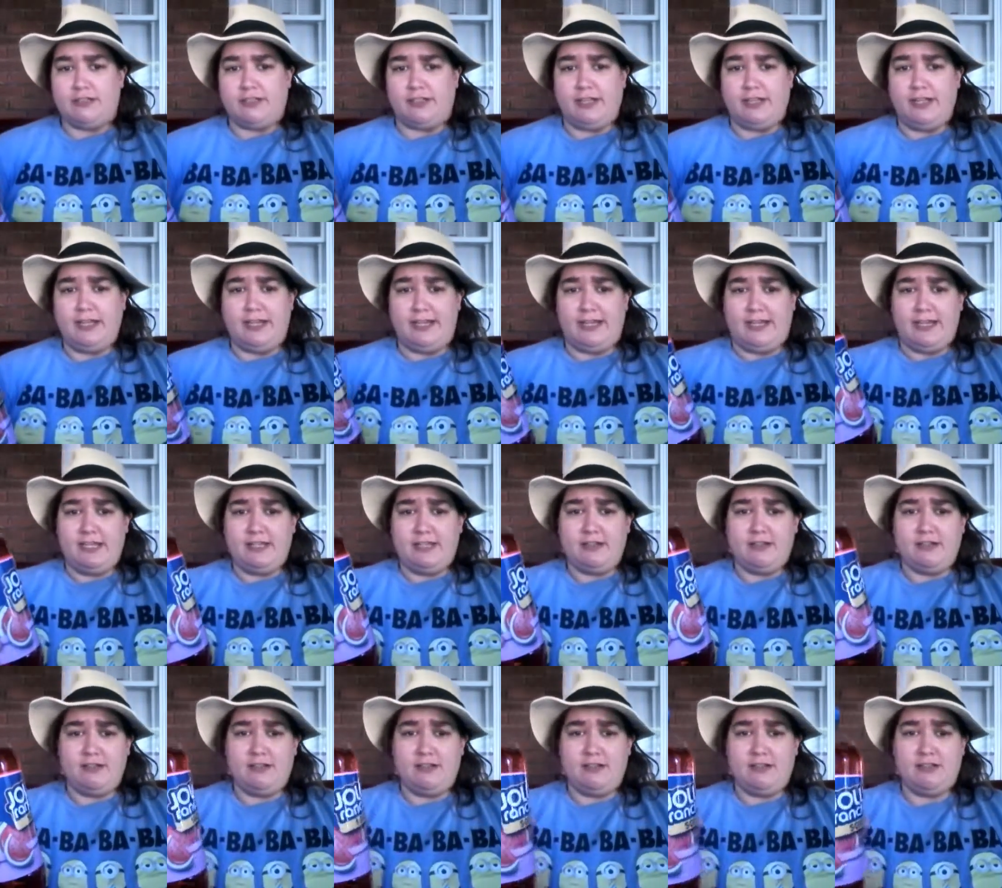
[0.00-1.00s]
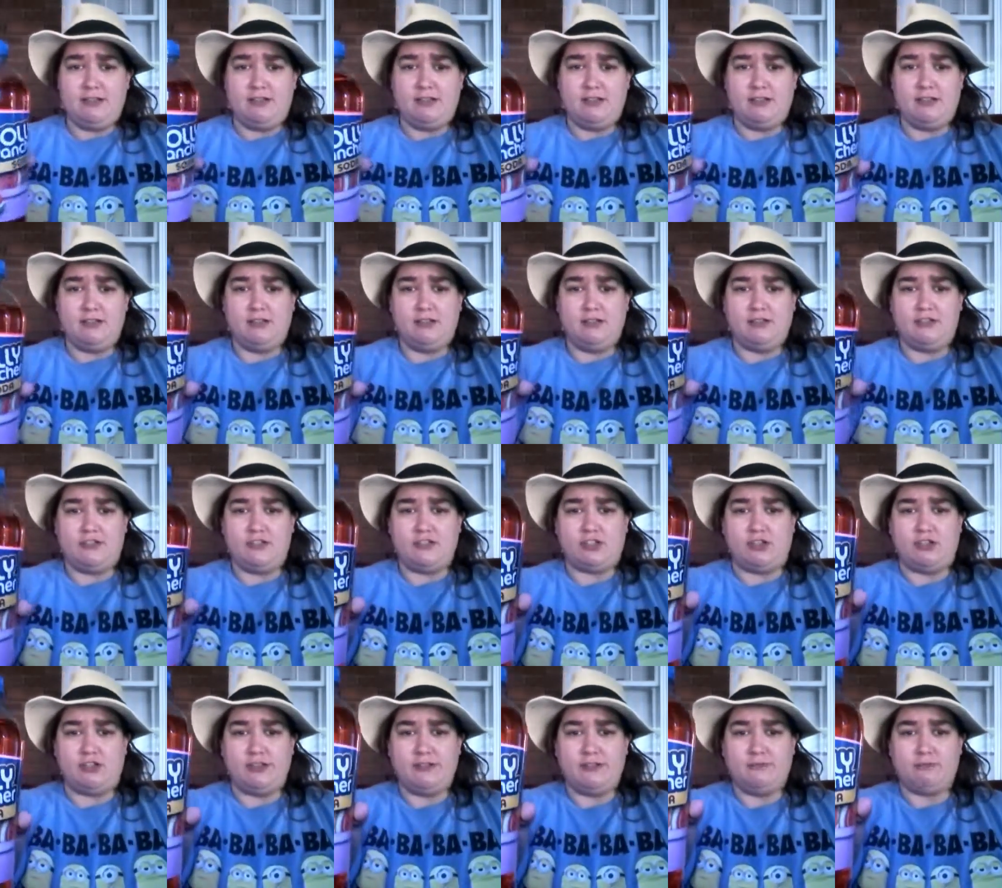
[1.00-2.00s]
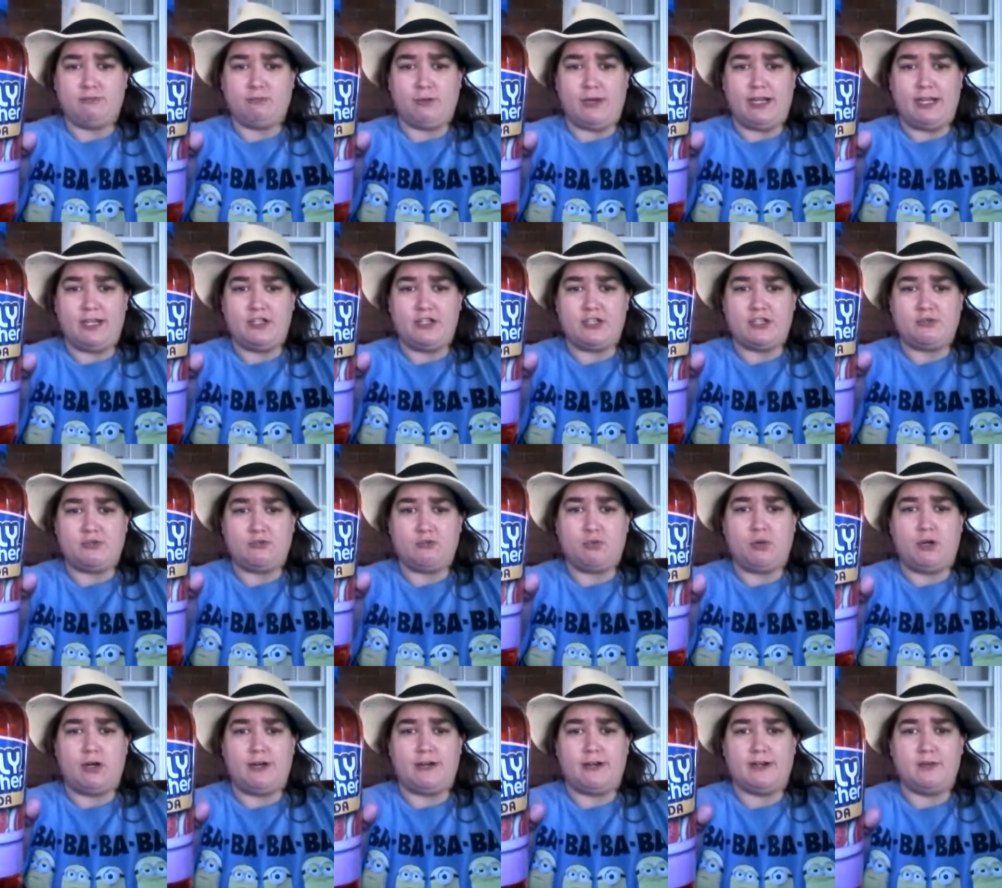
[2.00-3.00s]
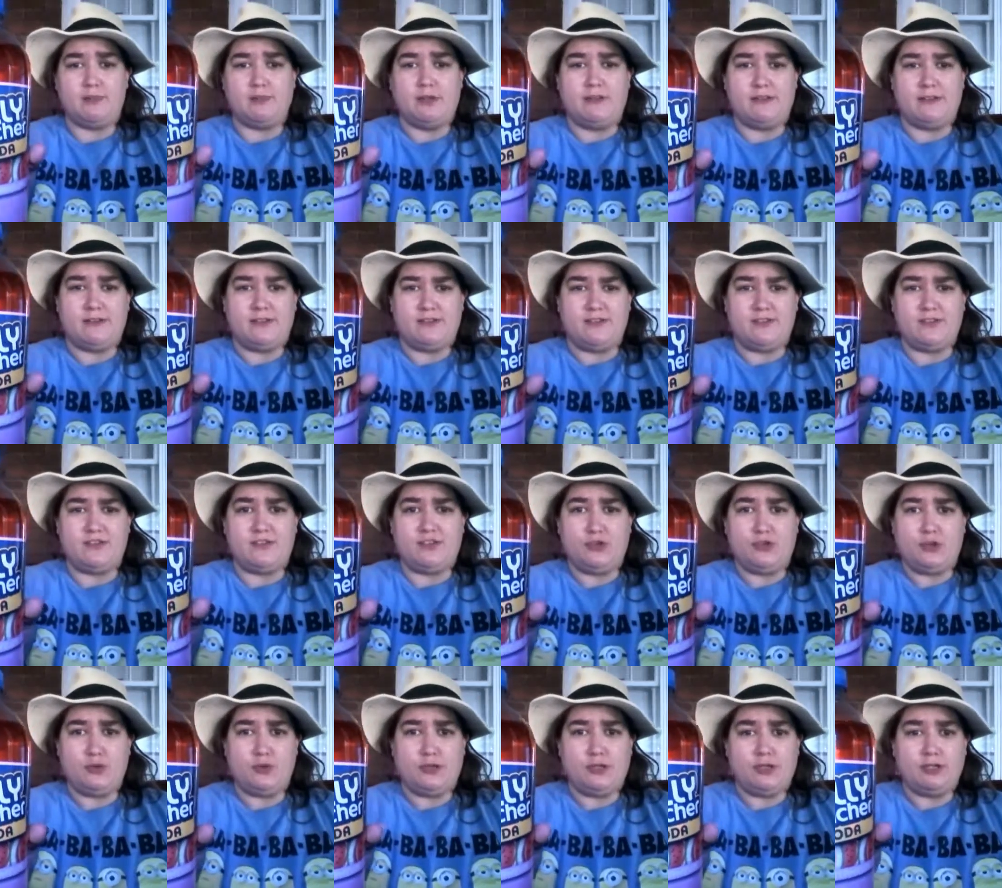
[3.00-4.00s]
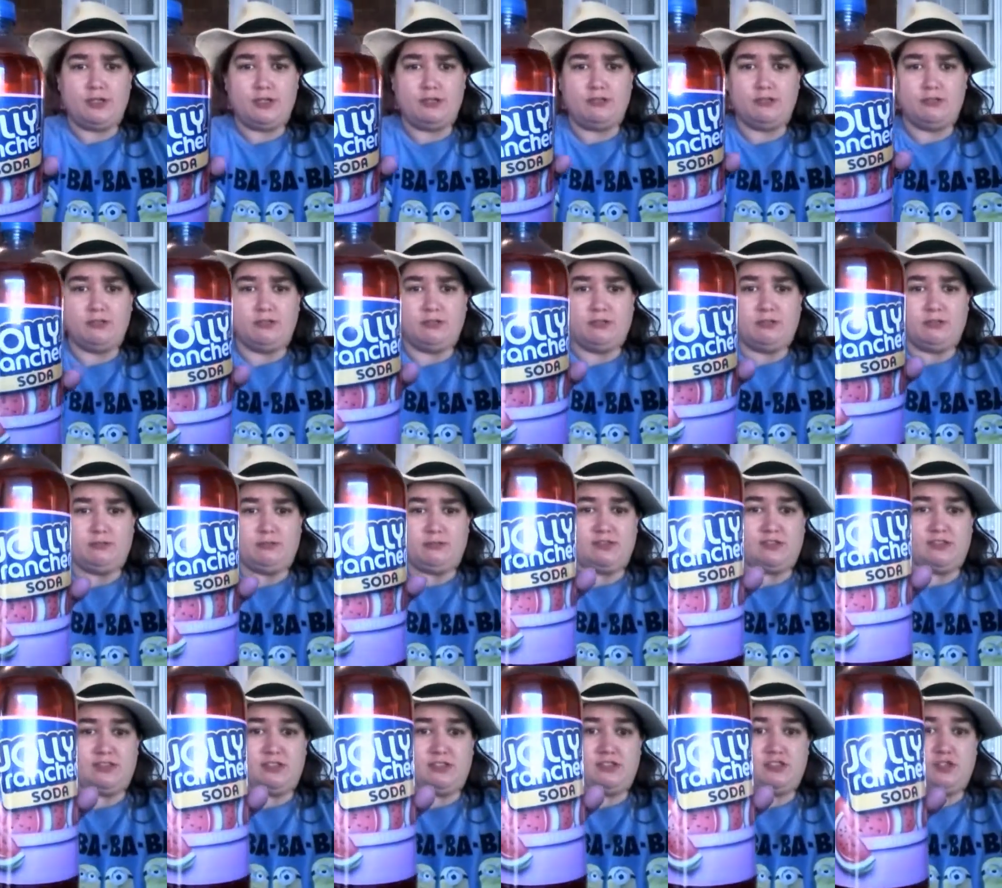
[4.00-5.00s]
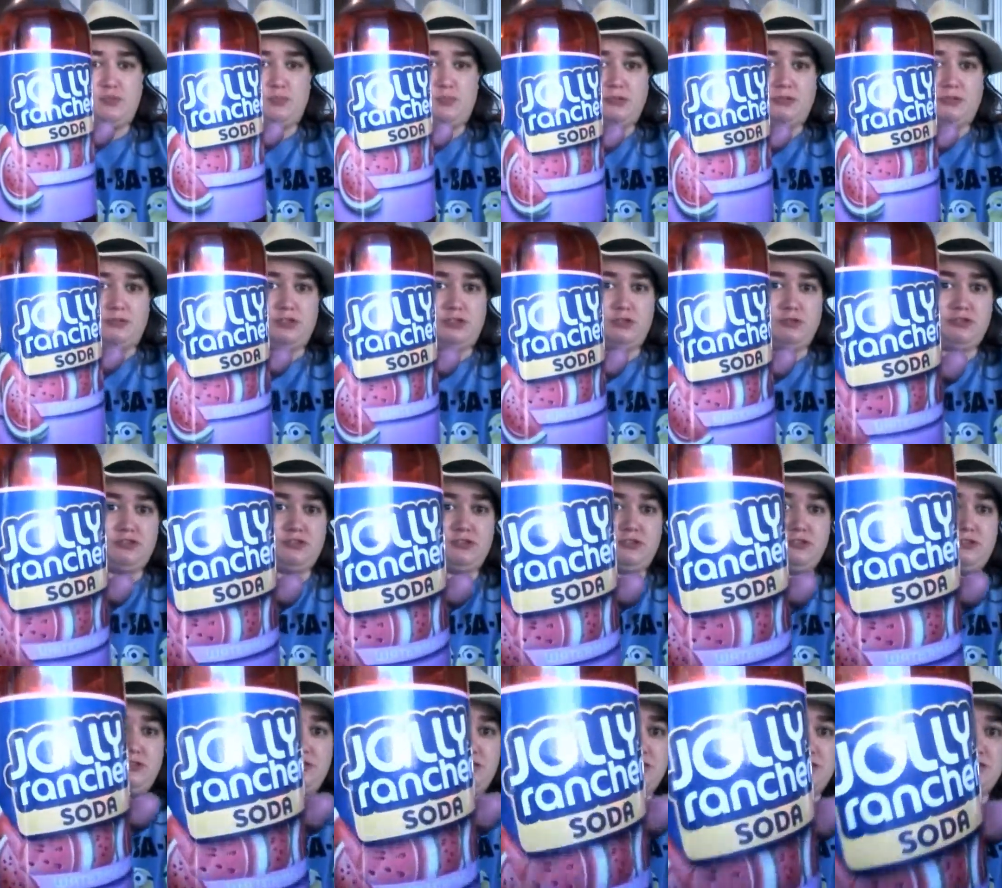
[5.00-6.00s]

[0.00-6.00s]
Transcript: Today, Jolly Rancher Watermelon Soda. Want to see super close?